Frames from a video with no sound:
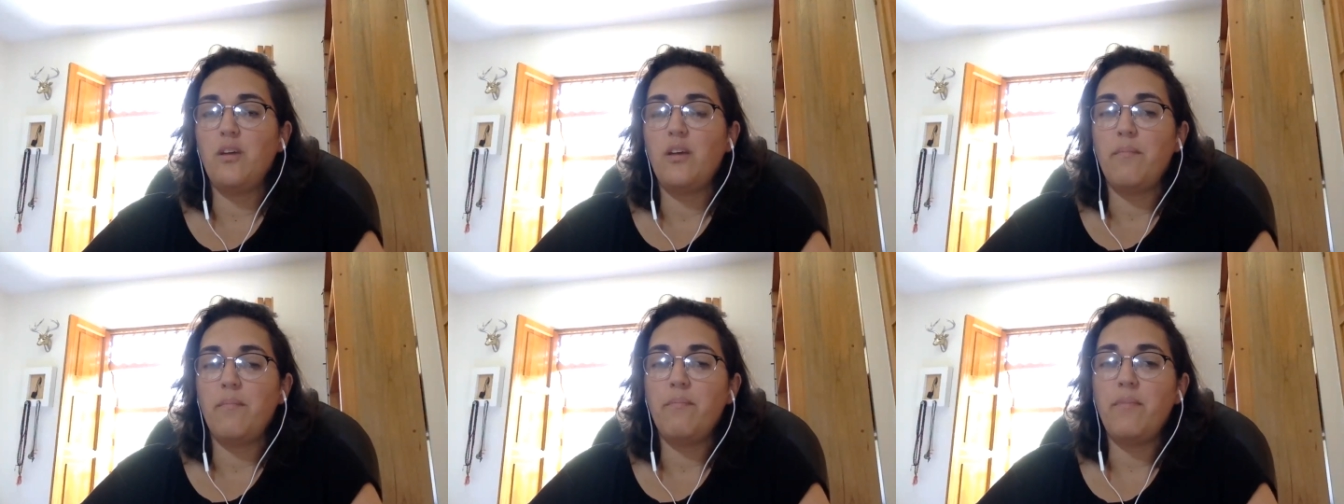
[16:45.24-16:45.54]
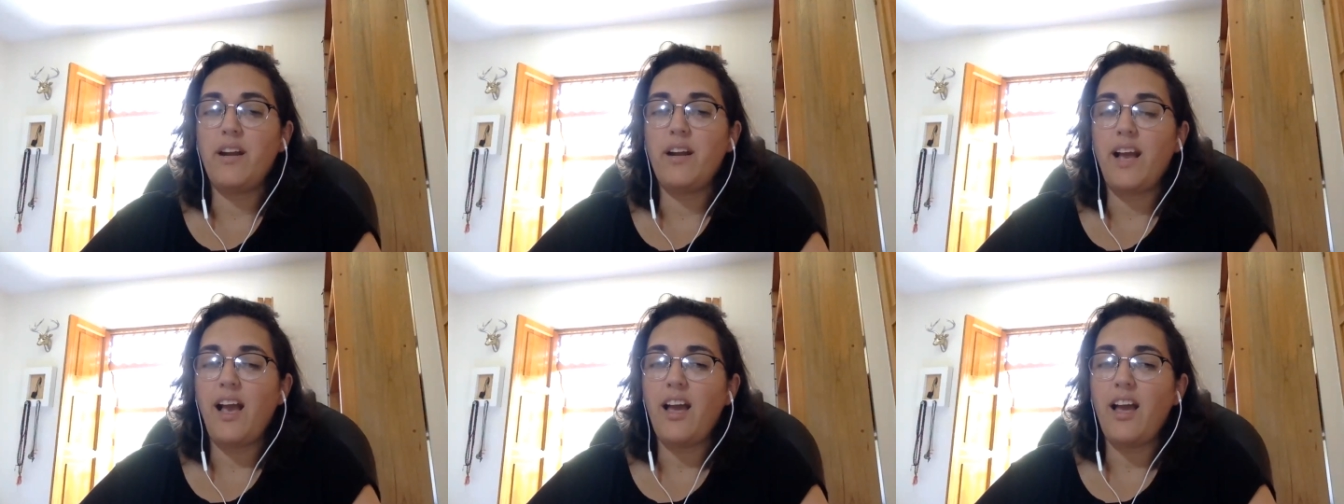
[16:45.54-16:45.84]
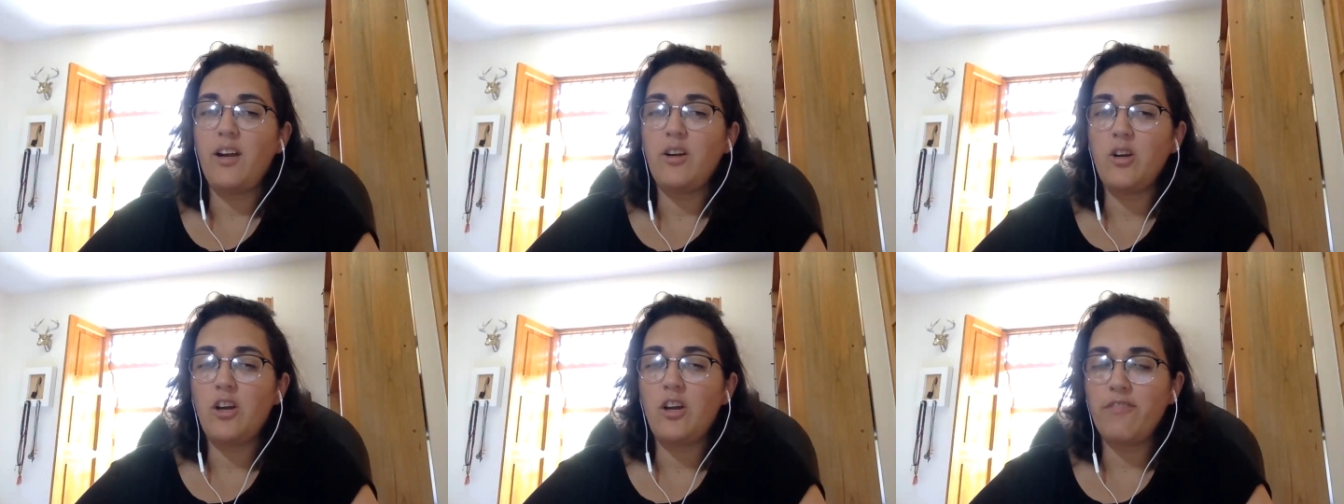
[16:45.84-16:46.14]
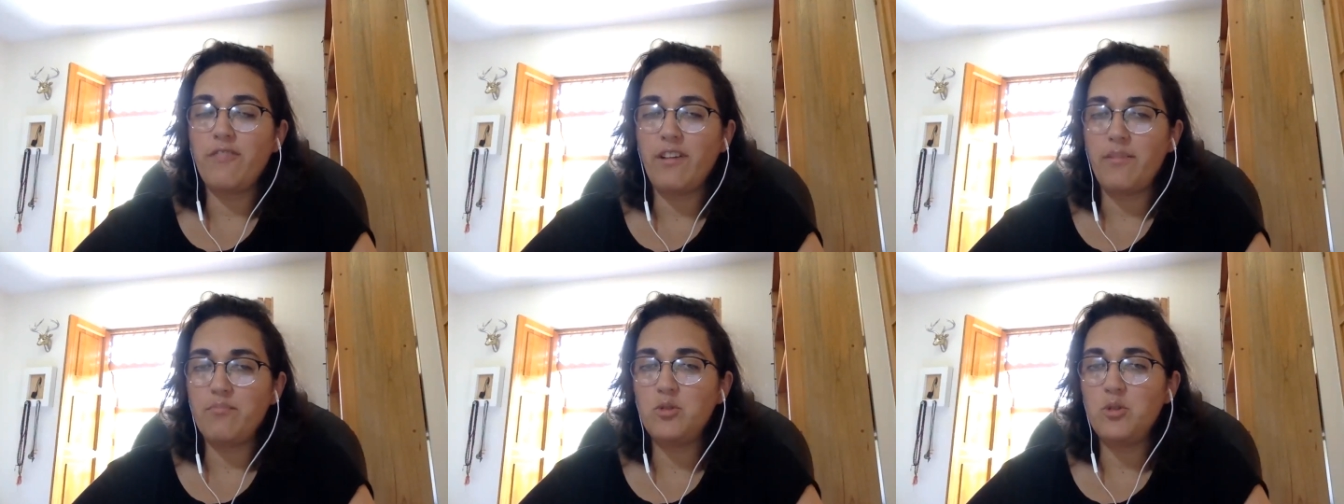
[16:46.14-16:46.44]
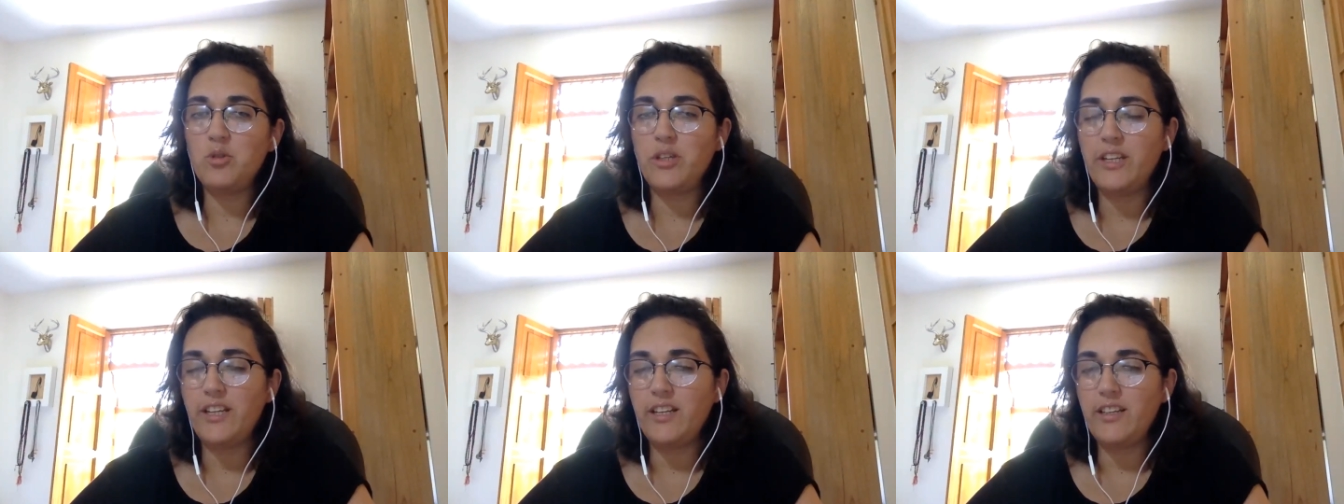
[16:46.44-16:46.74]
But I don't know if I'm
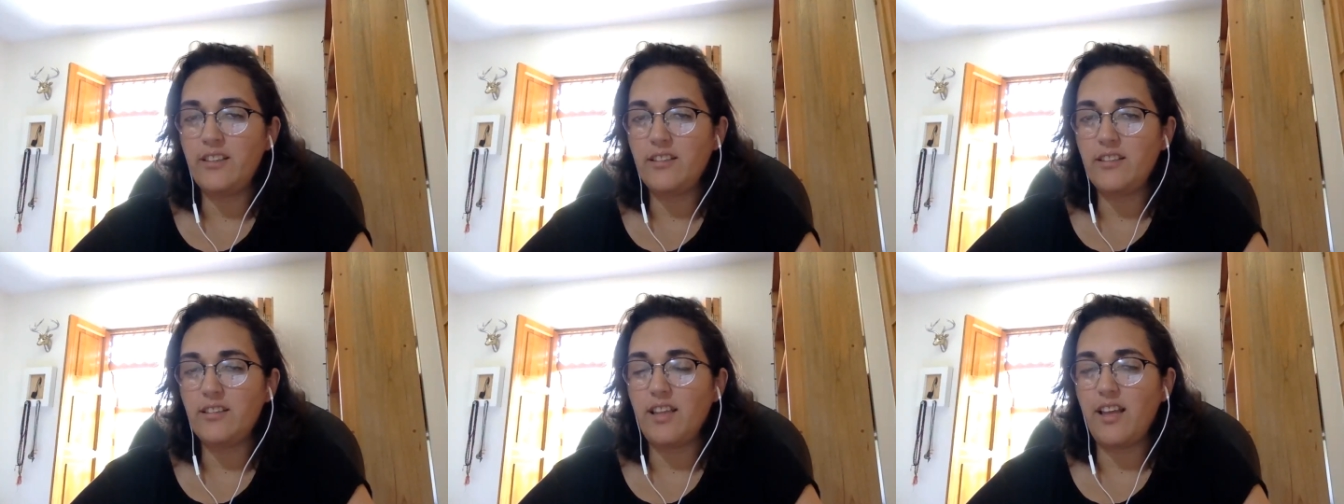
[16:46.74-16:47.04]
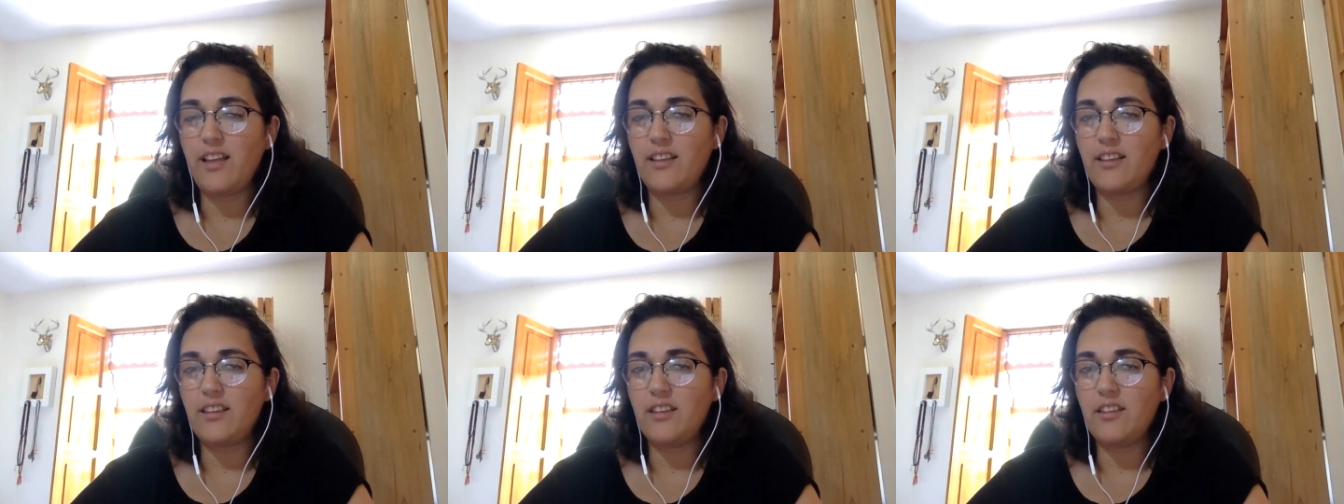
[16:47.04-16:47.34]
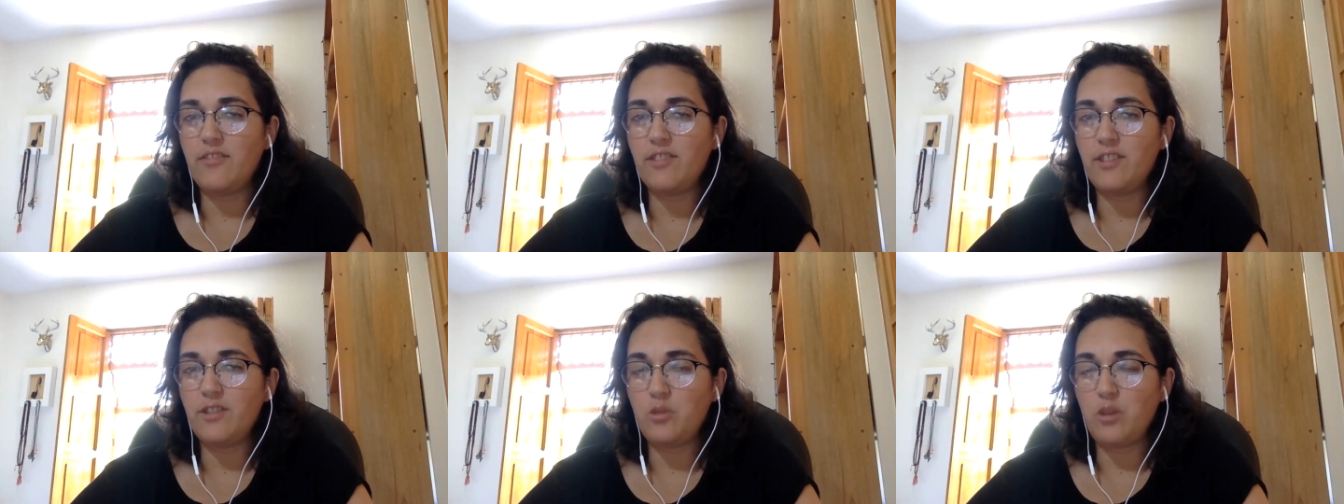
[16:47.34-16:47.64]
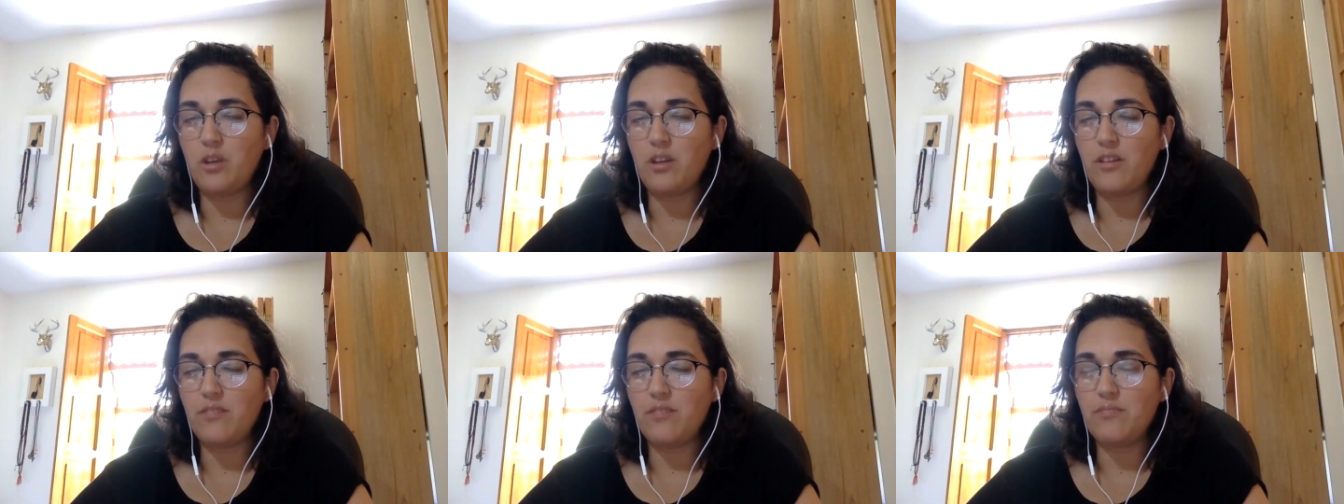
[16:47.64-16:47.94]
doing it like the visual,